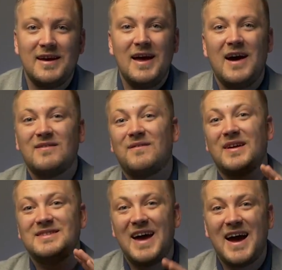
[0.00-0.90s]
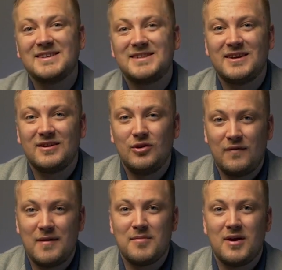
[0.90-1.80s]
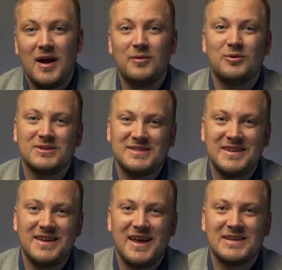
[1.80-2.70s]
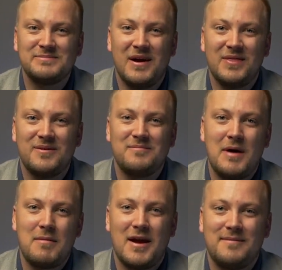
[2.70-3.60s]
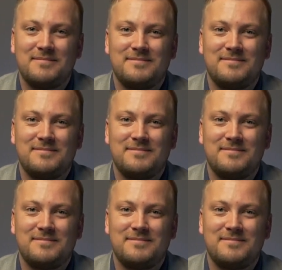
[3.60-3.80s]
Have a fantastic November and we'll see you next month. Bye-bye.